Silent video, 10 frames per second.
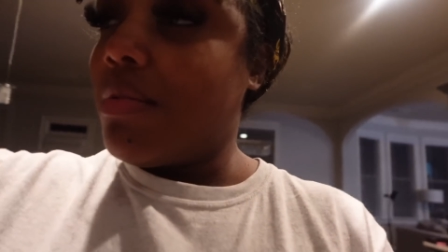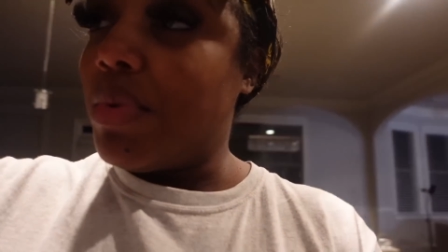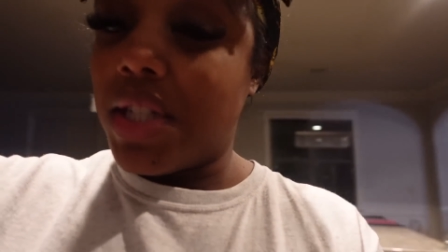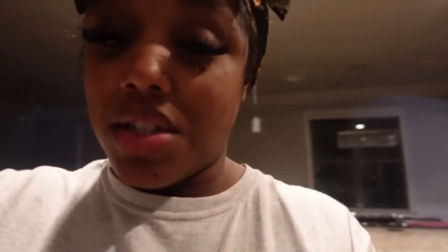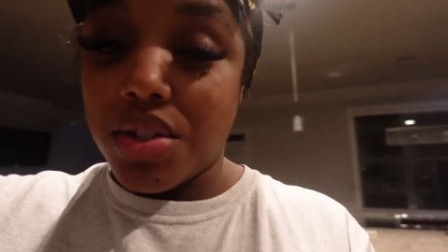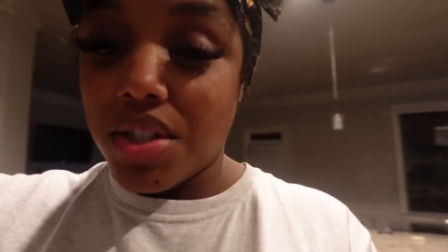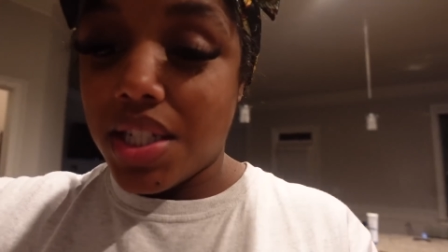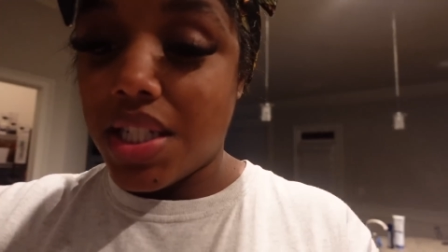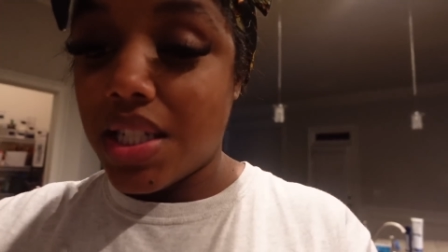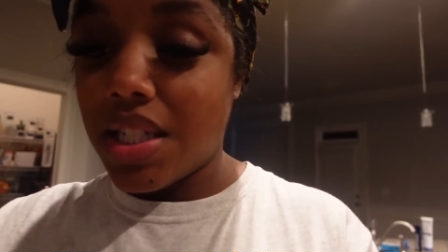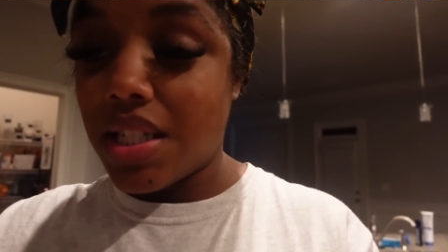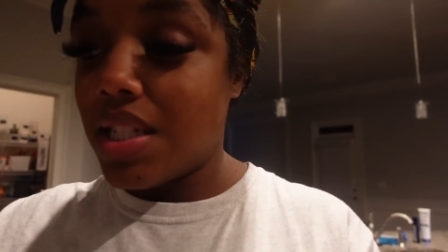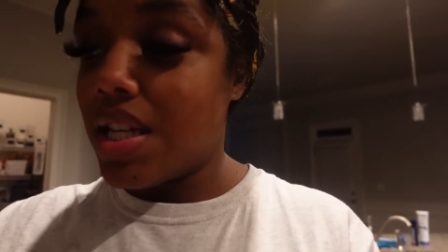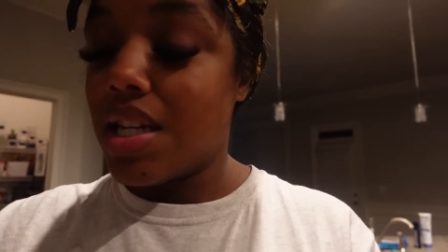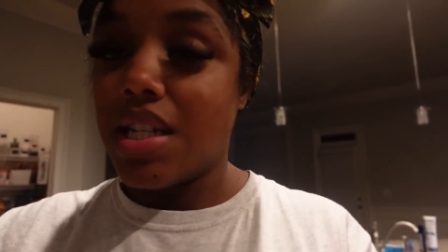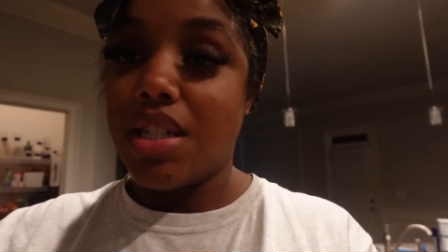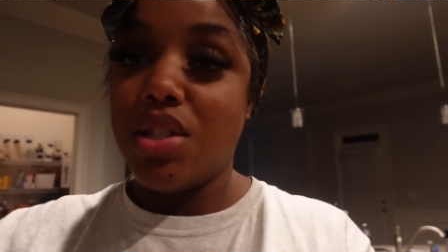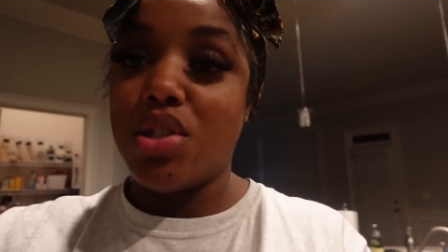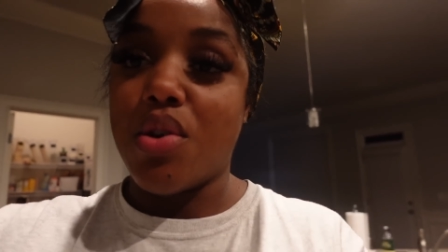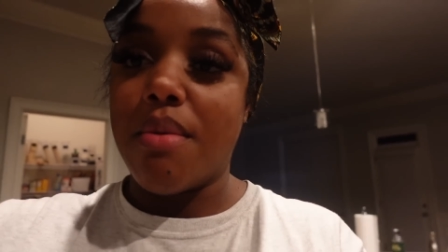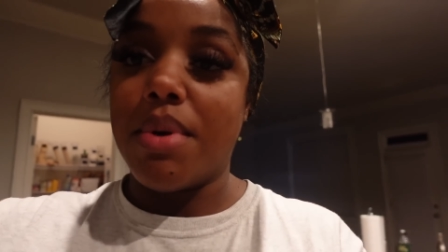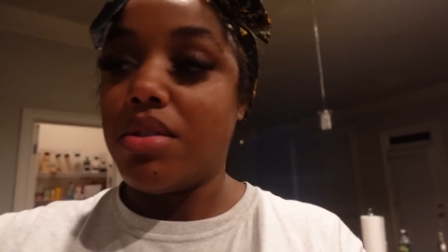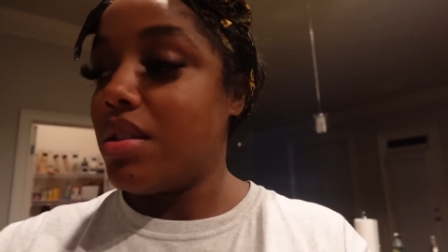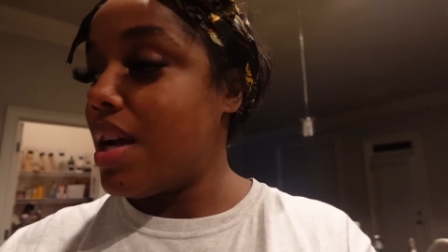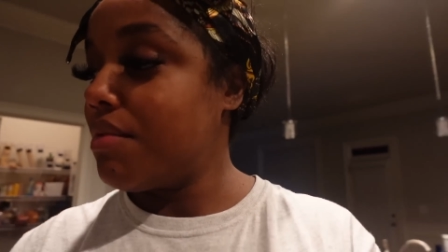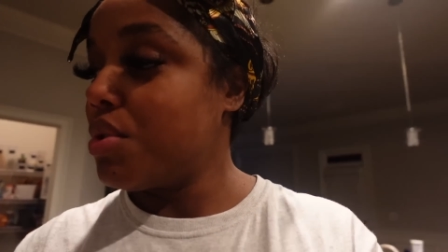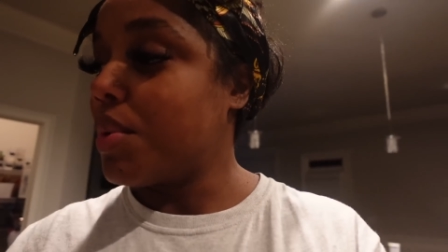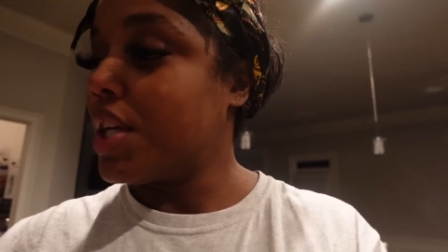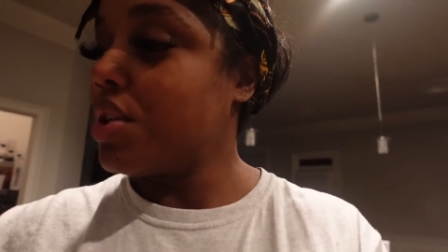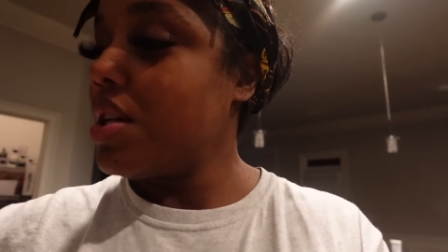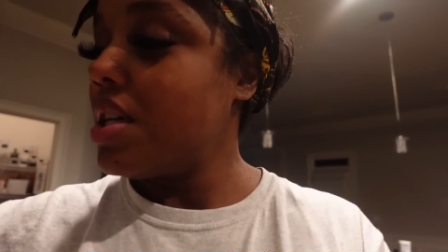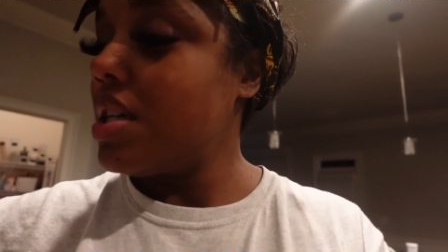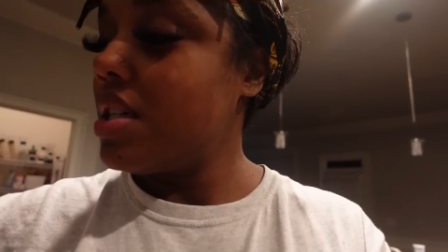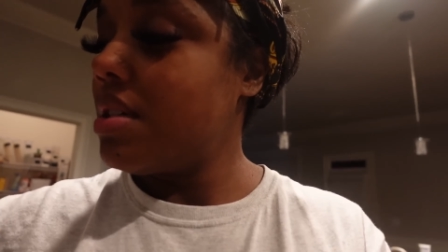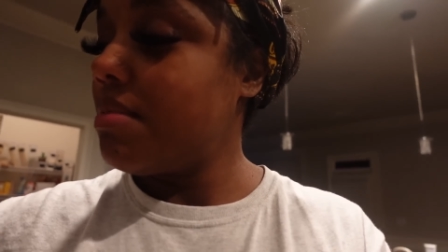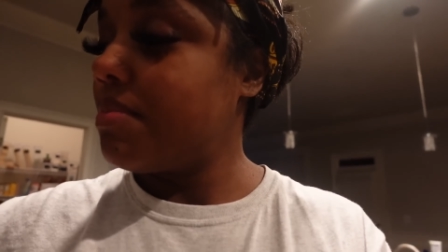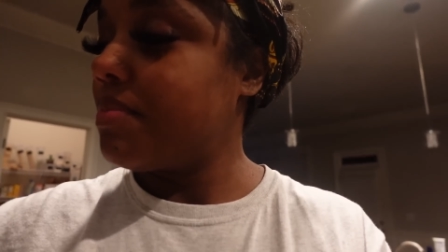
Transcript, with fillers: But dinner is done, so I'm about to have to wake her up.